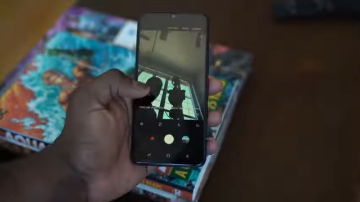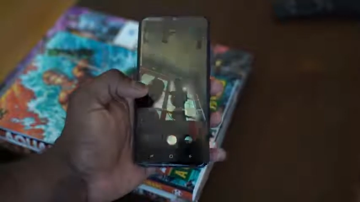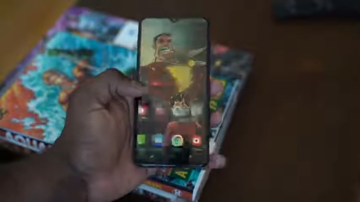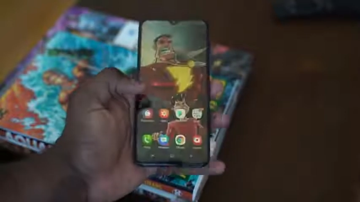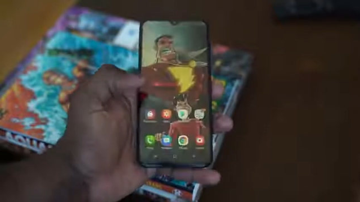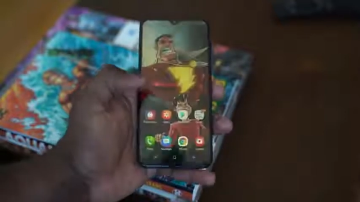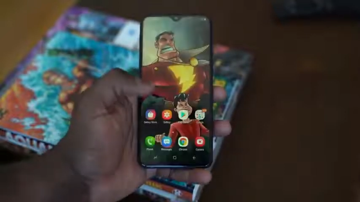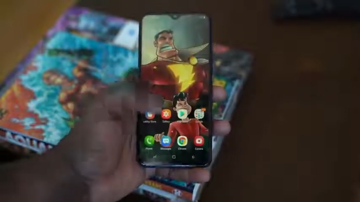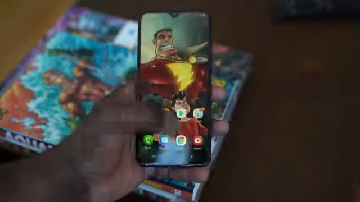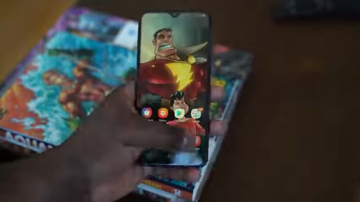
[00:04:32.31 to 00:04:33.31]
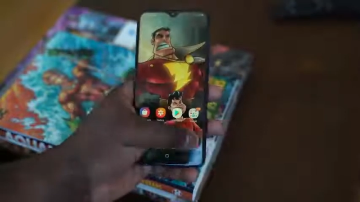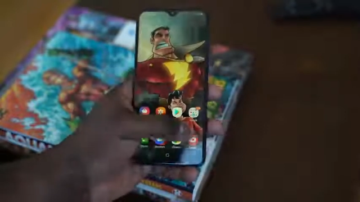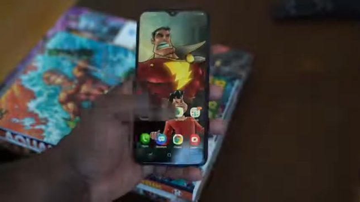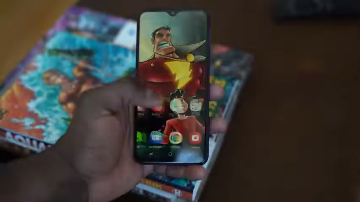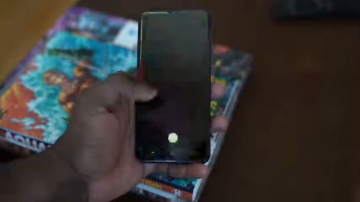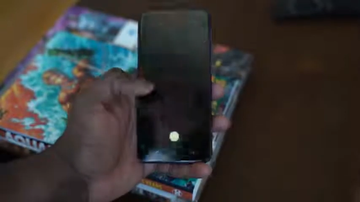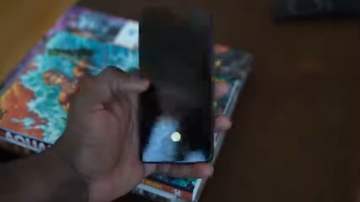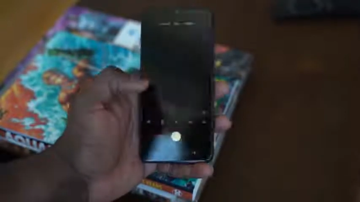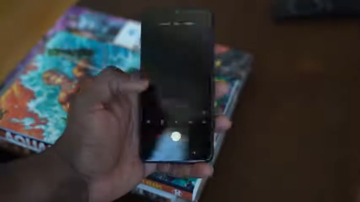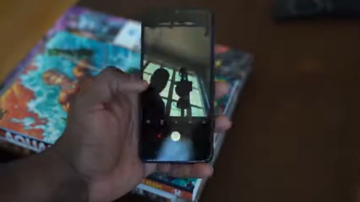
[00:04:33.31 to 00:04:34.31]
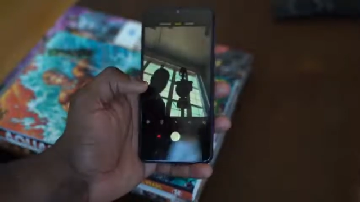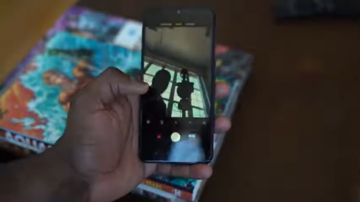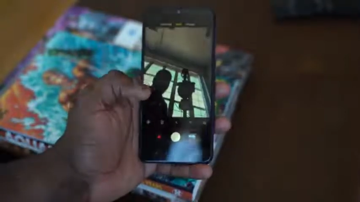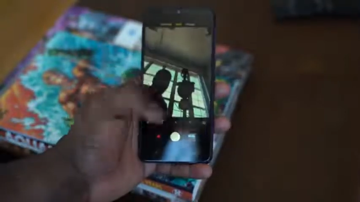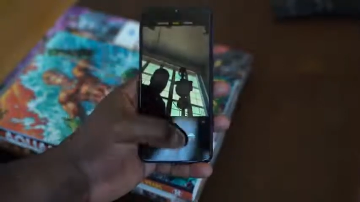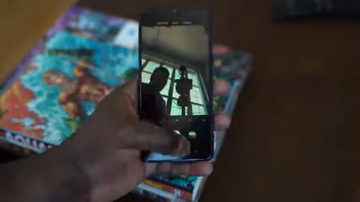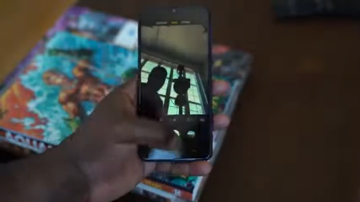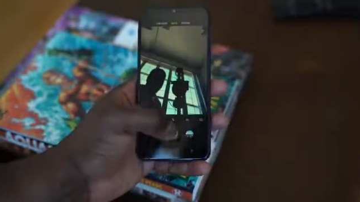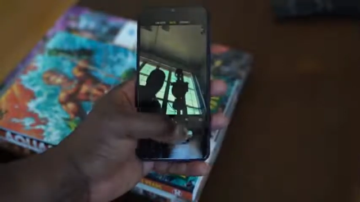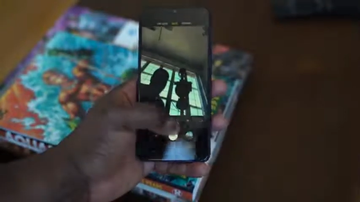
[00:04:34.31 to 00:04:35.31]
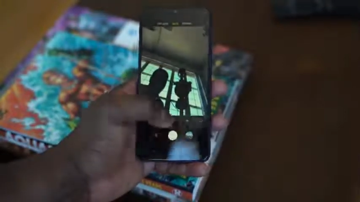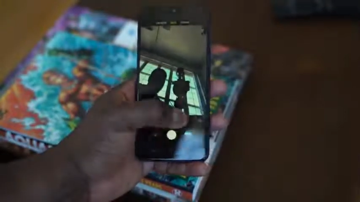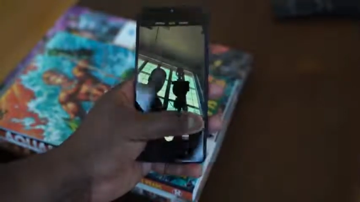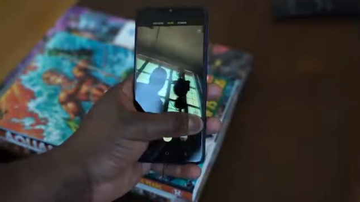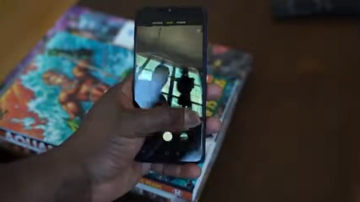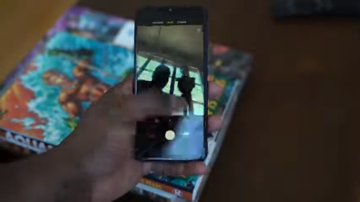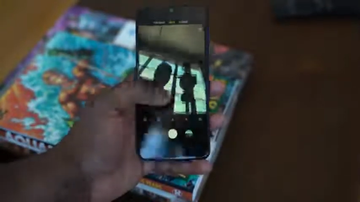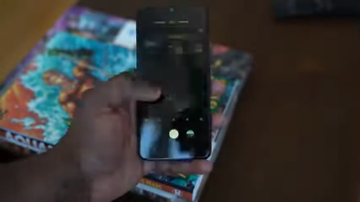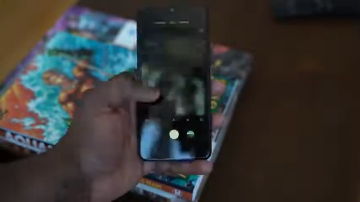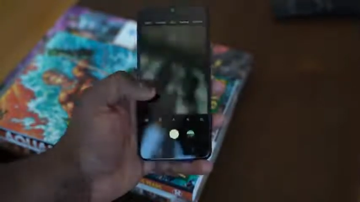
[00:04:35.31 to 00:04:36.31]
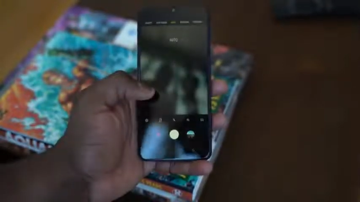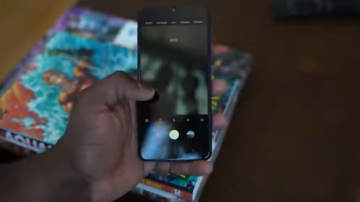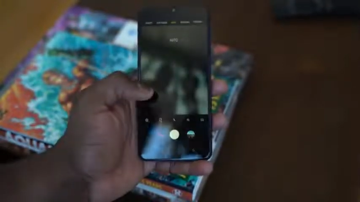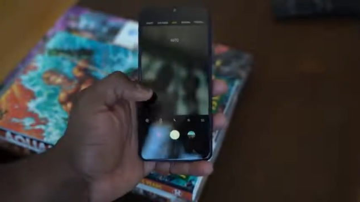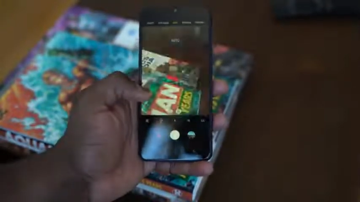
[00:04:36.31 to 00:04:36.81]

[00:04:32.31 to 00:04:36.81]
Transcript: Nobody's mouth can be seen.